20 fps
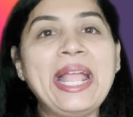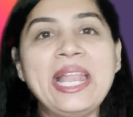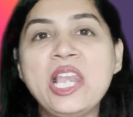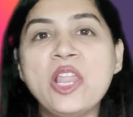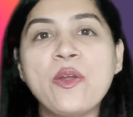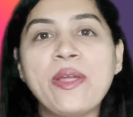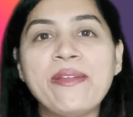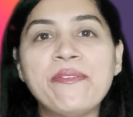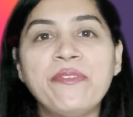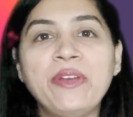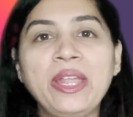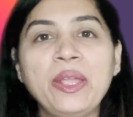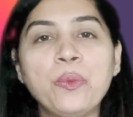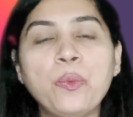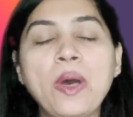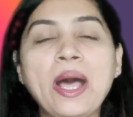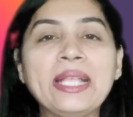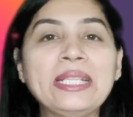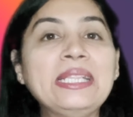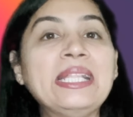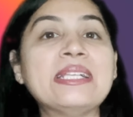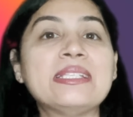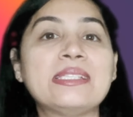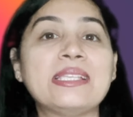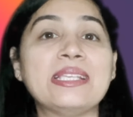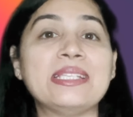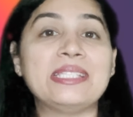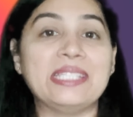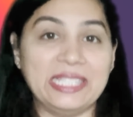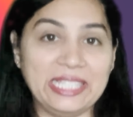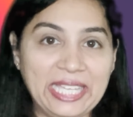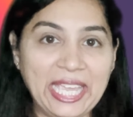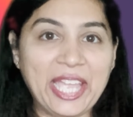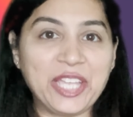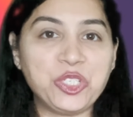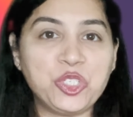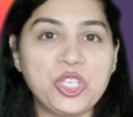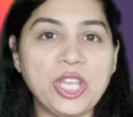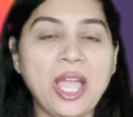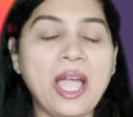Hello everyone, this is
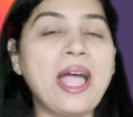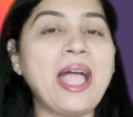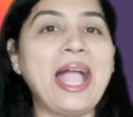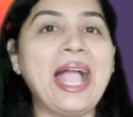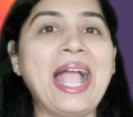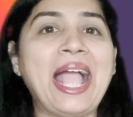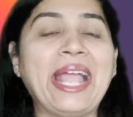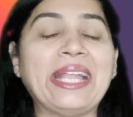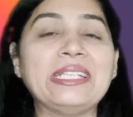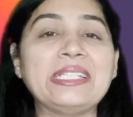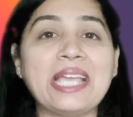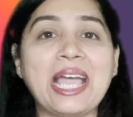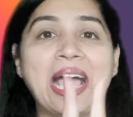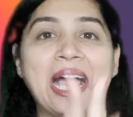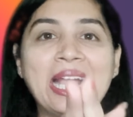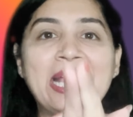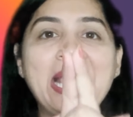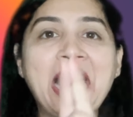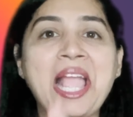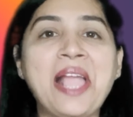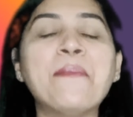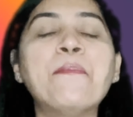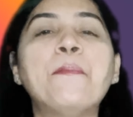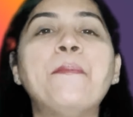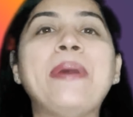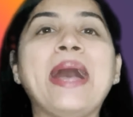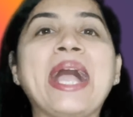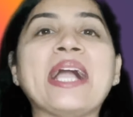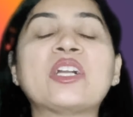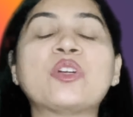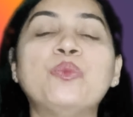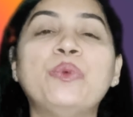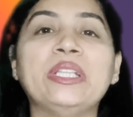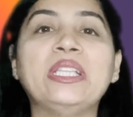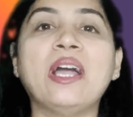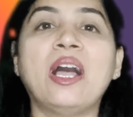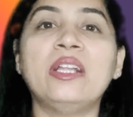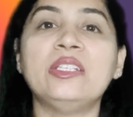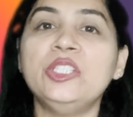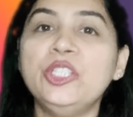Yesha and I am back
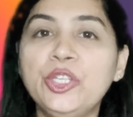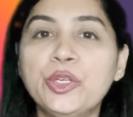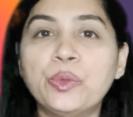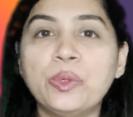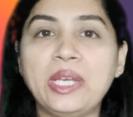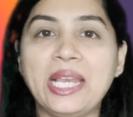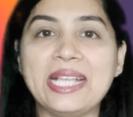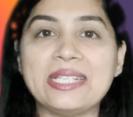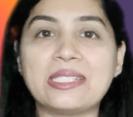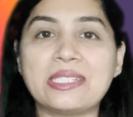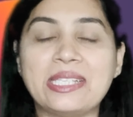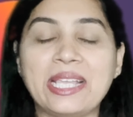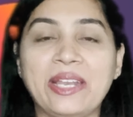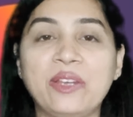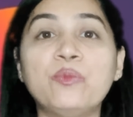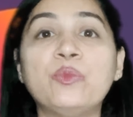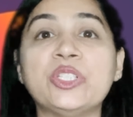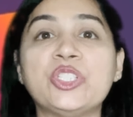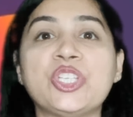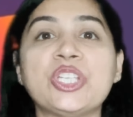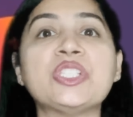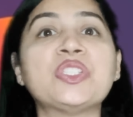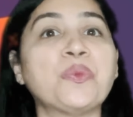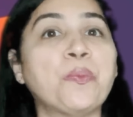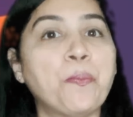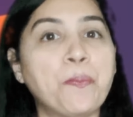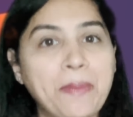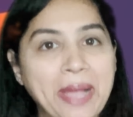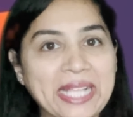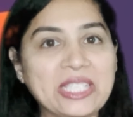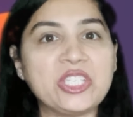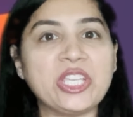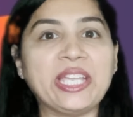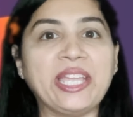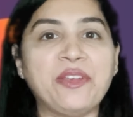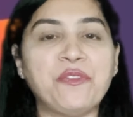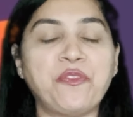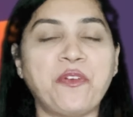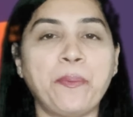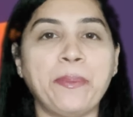with a new lesson which is
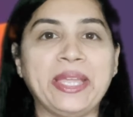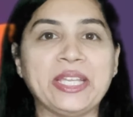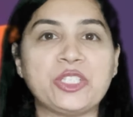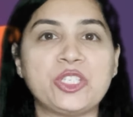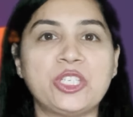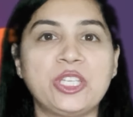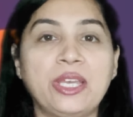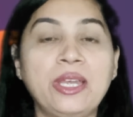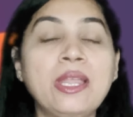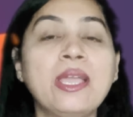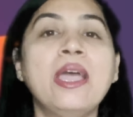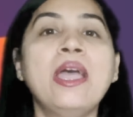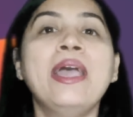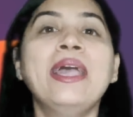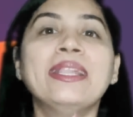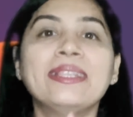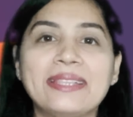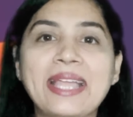matching information,